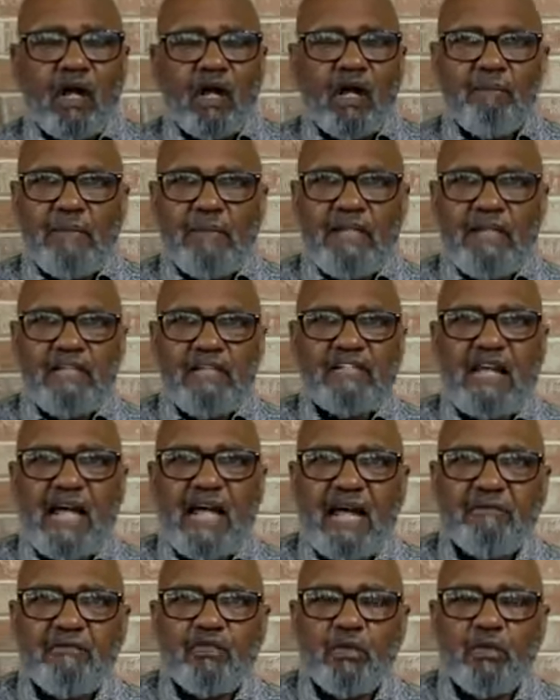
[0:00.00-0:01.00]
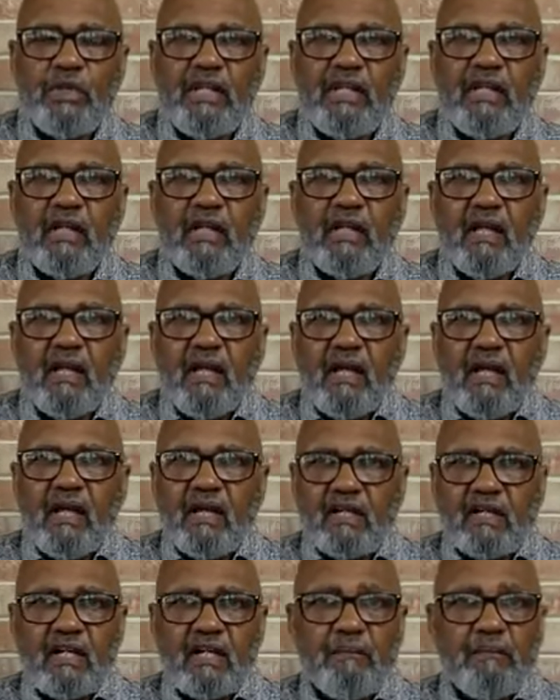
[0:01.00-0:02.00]
Uh, many times we
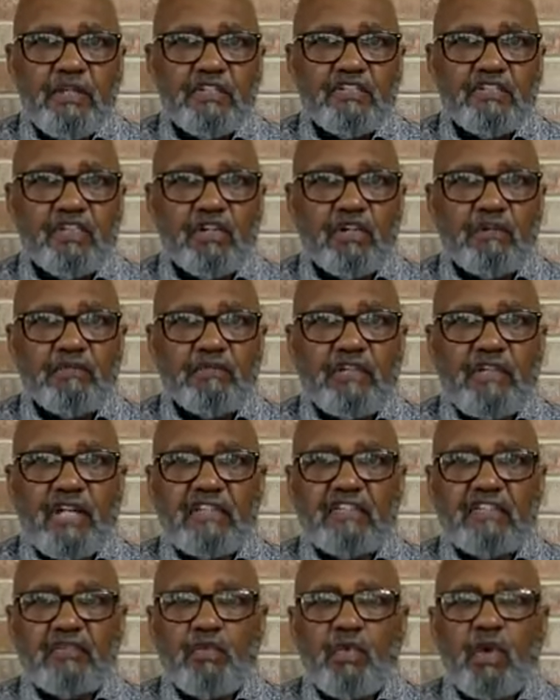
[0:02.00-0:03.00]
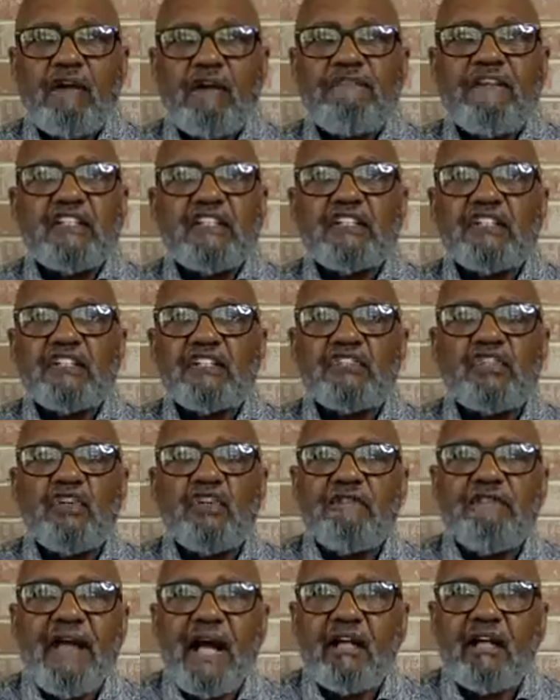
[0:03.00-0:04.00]
uh, come into circumstances where our friends are
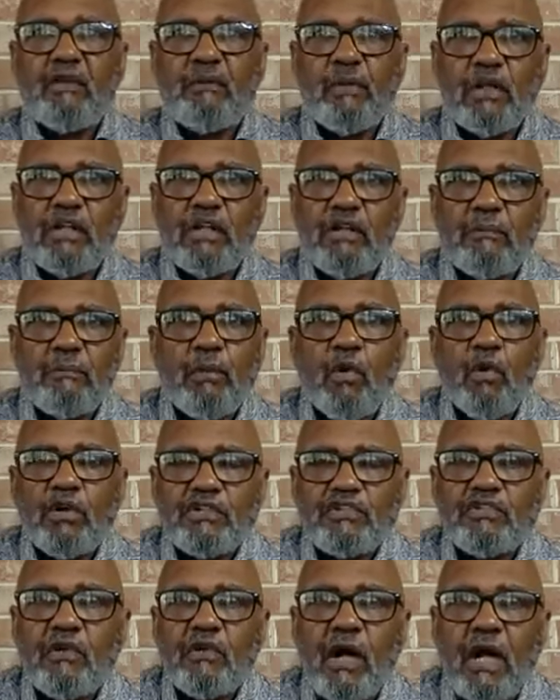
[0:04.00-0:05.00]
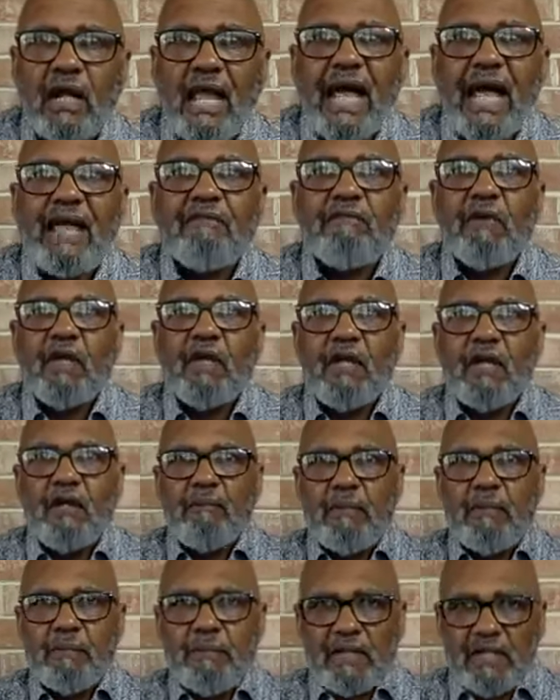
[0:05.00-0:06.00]
so valuable and important to our life
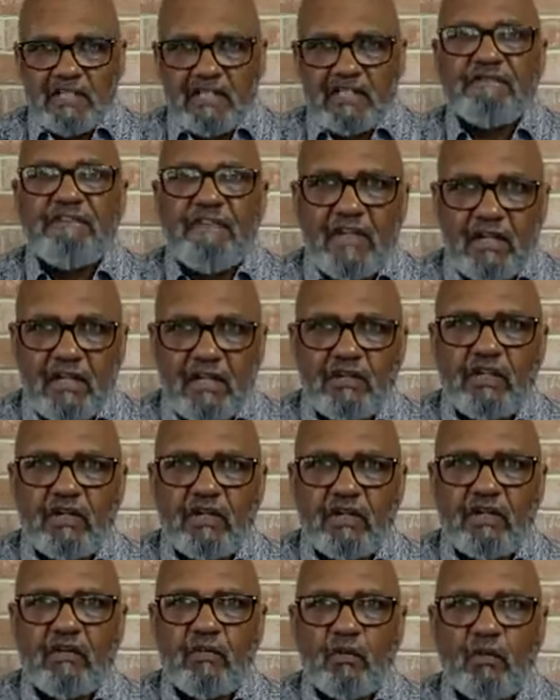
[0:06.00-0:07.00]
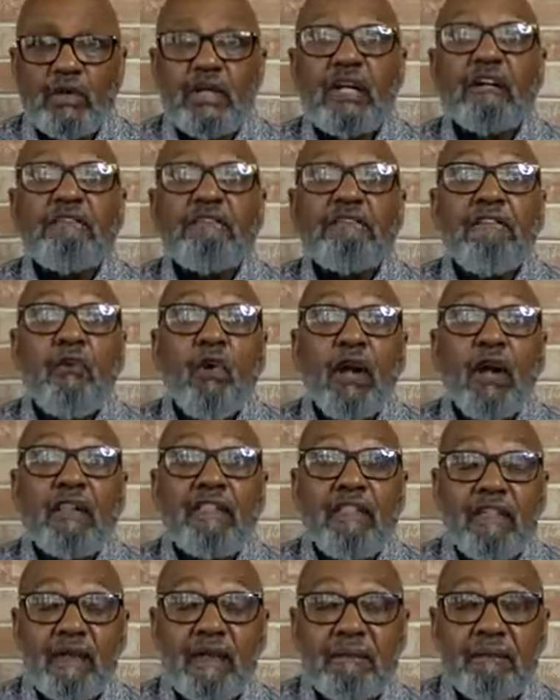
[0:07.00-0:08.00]
but because of failure, we
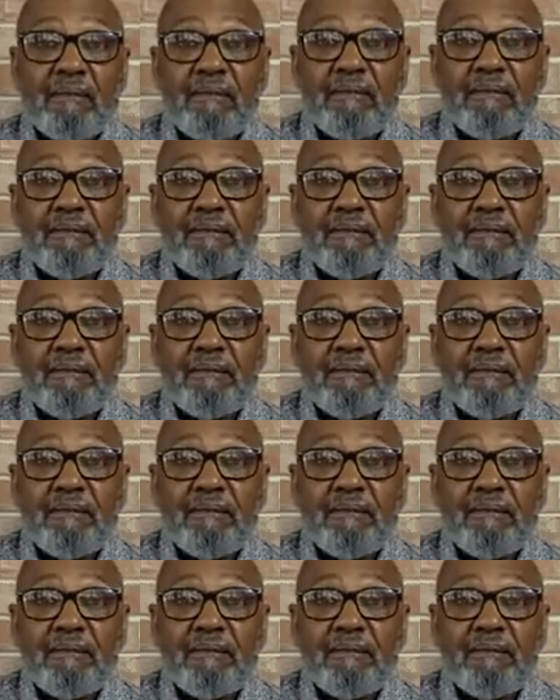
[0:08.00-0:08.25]
avoid them.